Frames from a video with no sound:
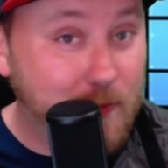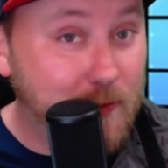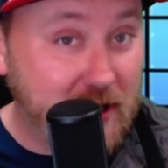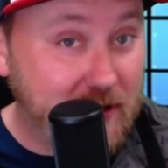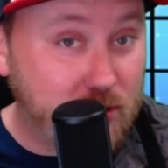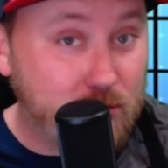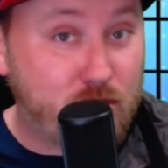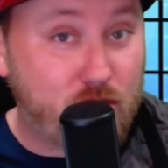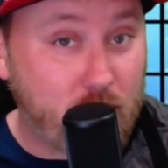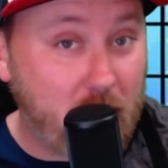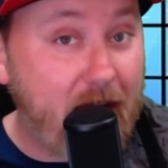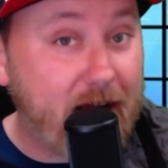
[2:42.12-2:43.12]
even
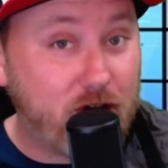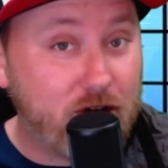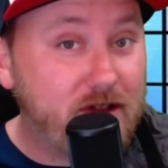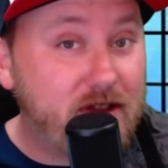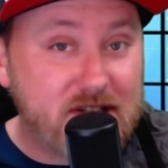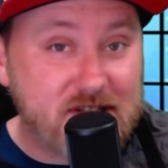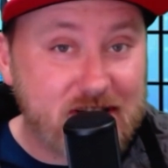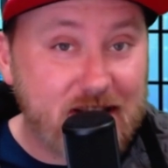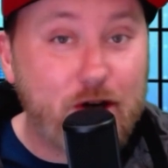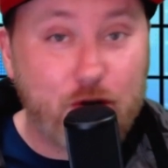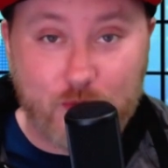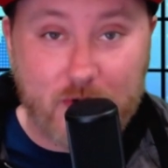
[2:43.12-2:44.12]
prior to the
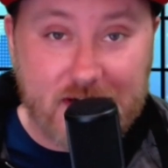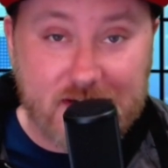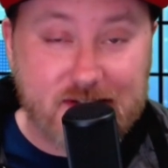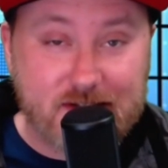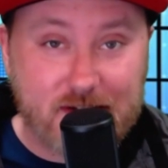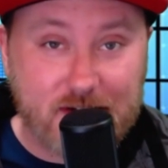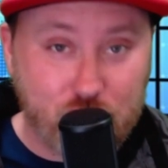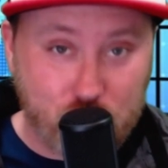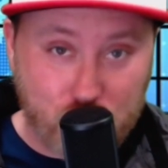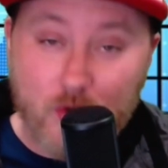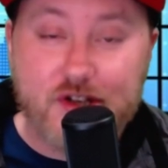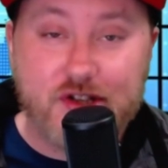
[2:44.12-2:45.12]
Senate race in
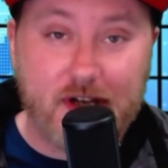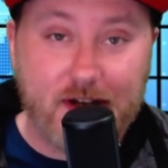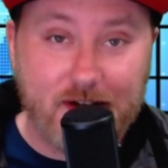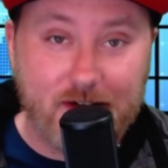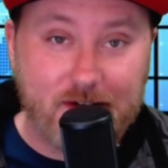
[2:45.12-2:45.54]
Georgia,